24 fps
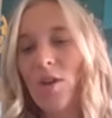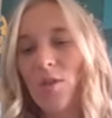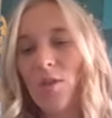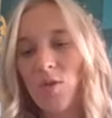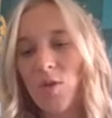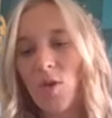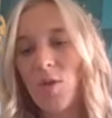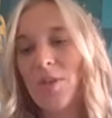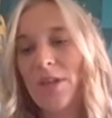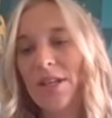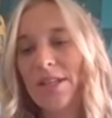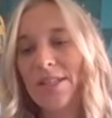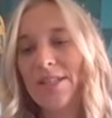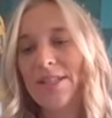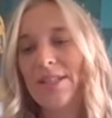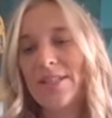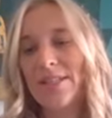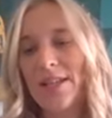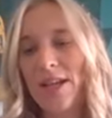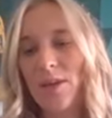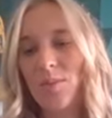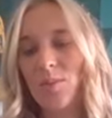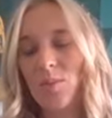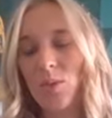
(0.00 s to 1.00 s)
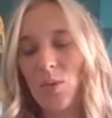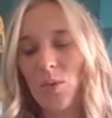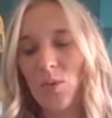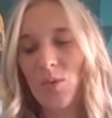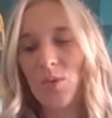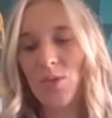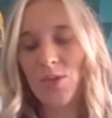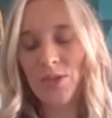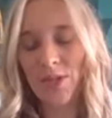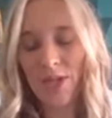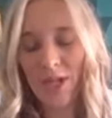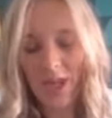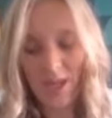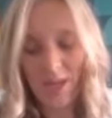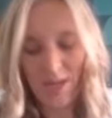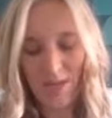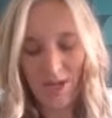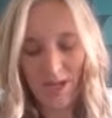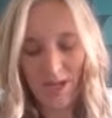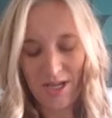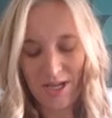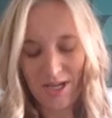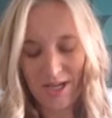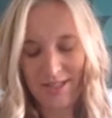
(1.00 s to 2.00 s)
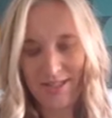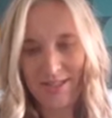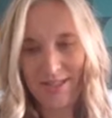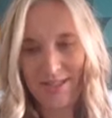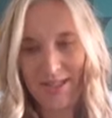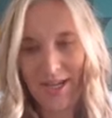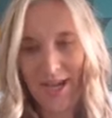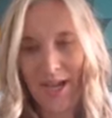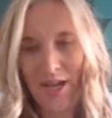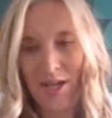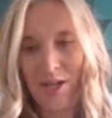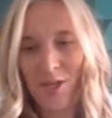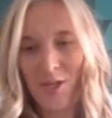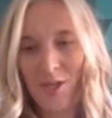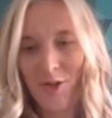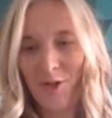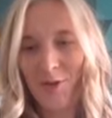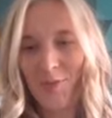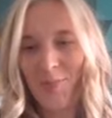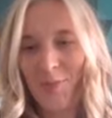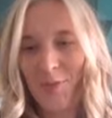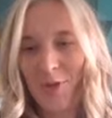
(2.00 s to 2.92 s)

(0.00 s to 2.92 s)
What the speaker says: from these examples is that,